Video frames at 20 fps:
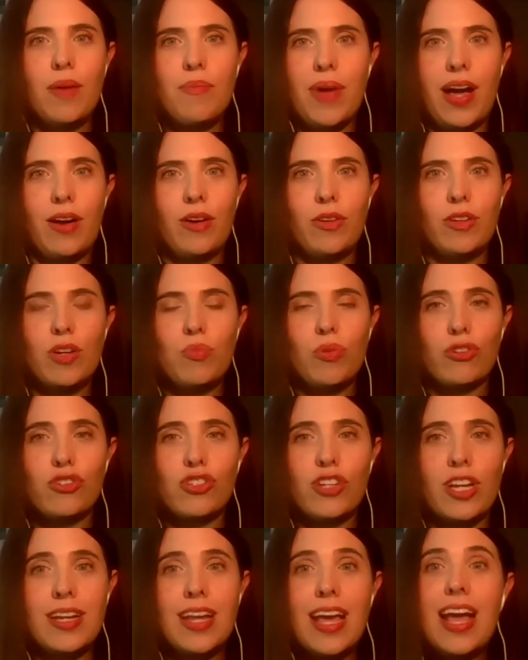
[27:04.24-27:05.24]
about
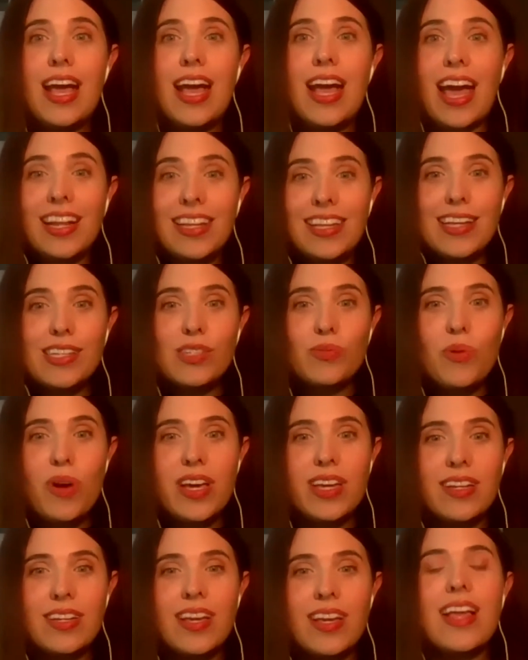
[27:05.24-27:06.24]
abortion. And guess
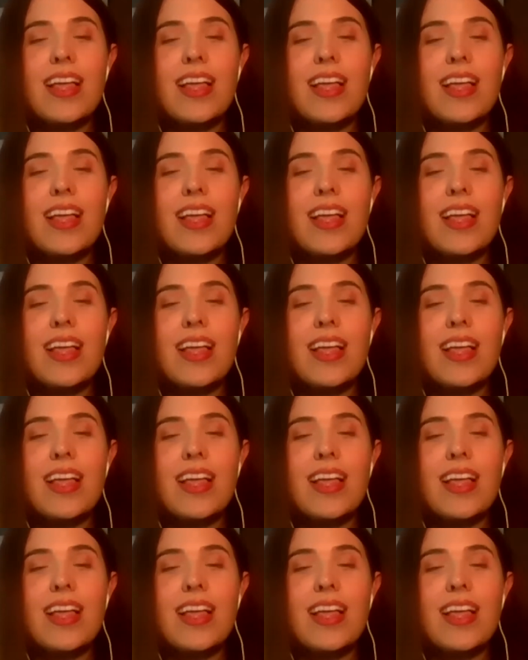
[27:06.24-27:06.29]
what?